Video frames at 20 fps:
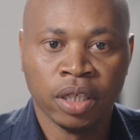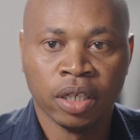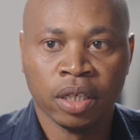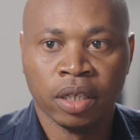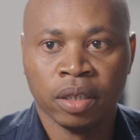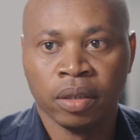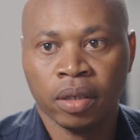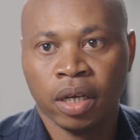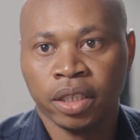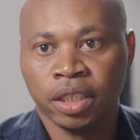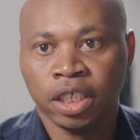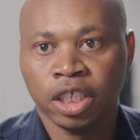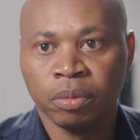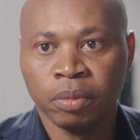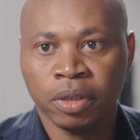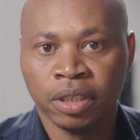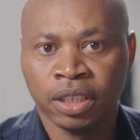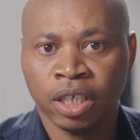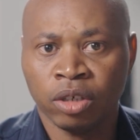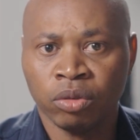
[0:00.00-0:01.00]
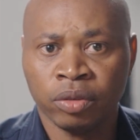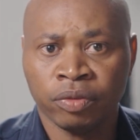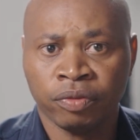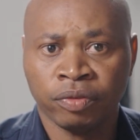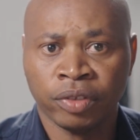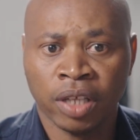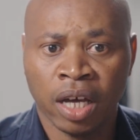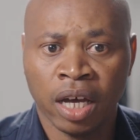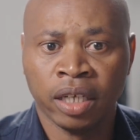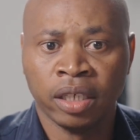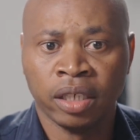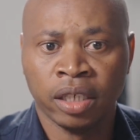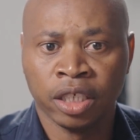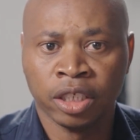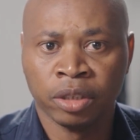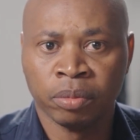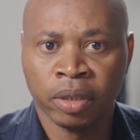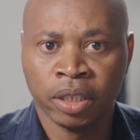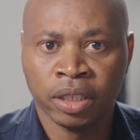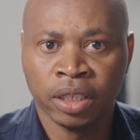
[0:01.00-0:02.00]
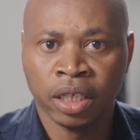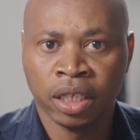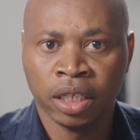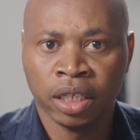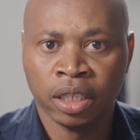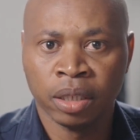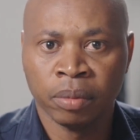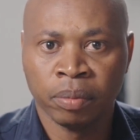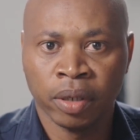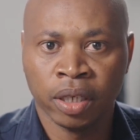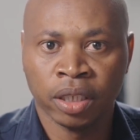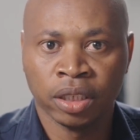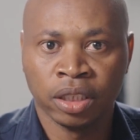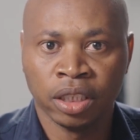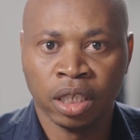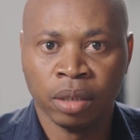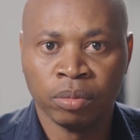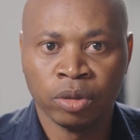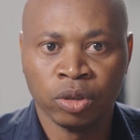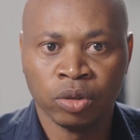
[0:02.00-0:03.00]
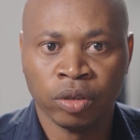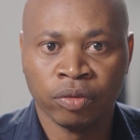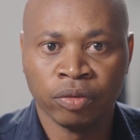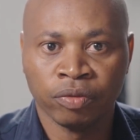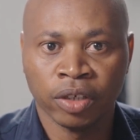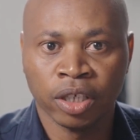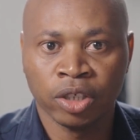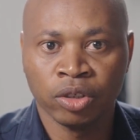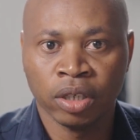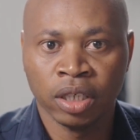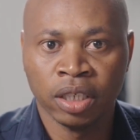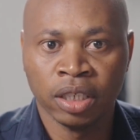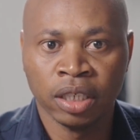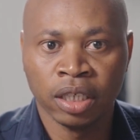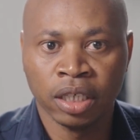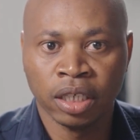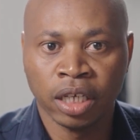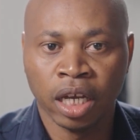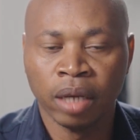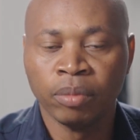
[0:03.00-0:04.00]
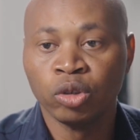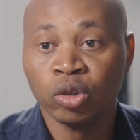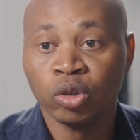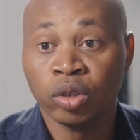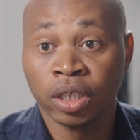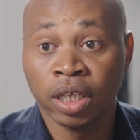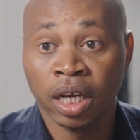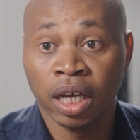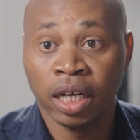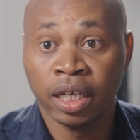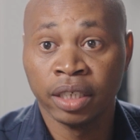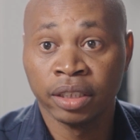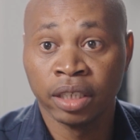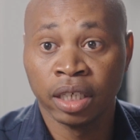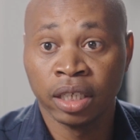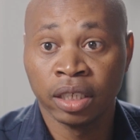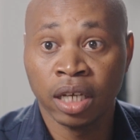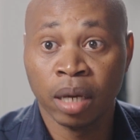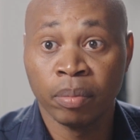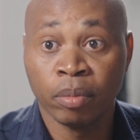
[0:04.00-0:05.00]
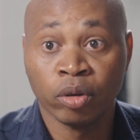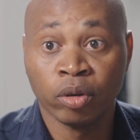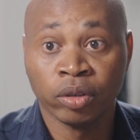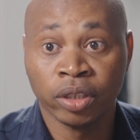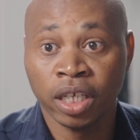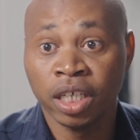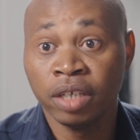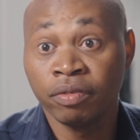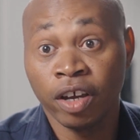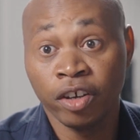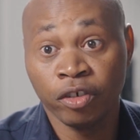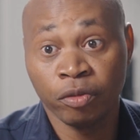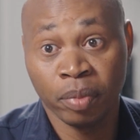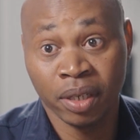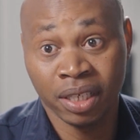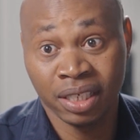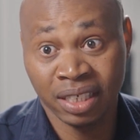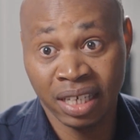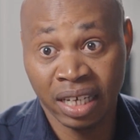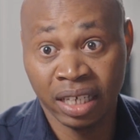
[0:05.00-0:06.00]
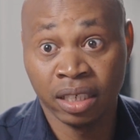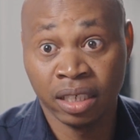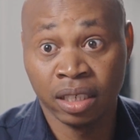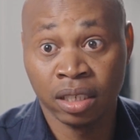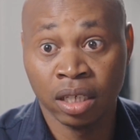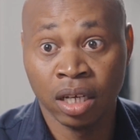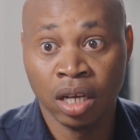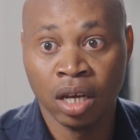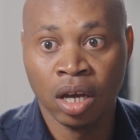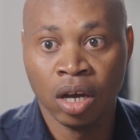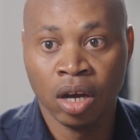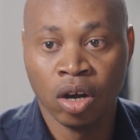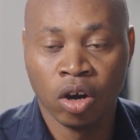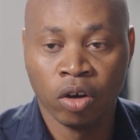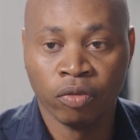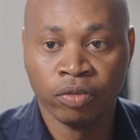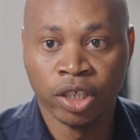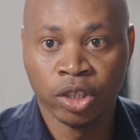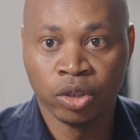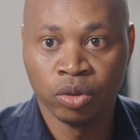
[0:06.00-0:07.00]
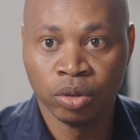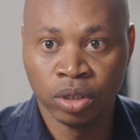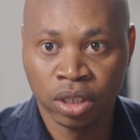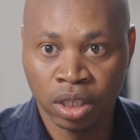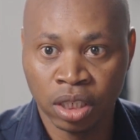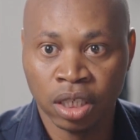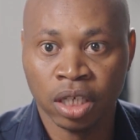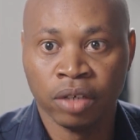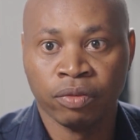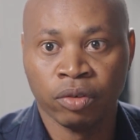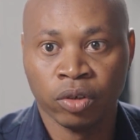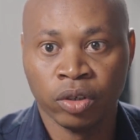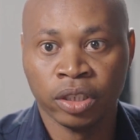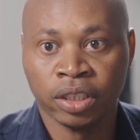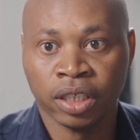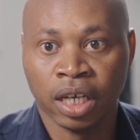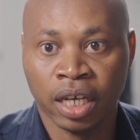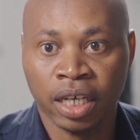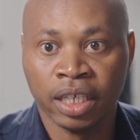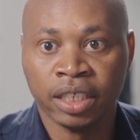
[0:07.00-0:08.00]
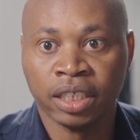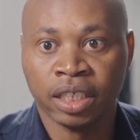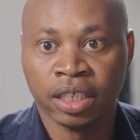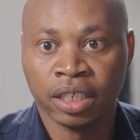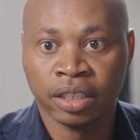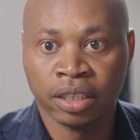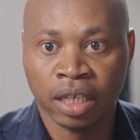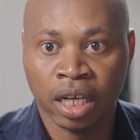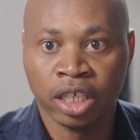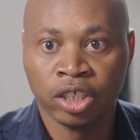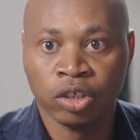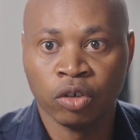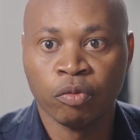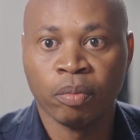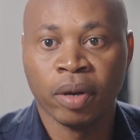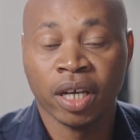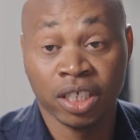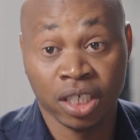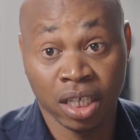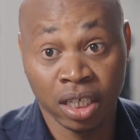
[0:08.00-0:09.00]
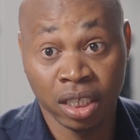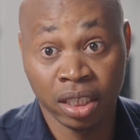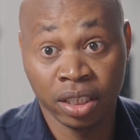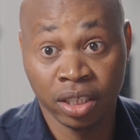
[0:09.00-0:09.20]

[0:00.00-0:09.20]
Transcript: the assessments that we've done as Martech in the past, James, we've actually came to realize that about 85% of the switchgear faults are as a result of partial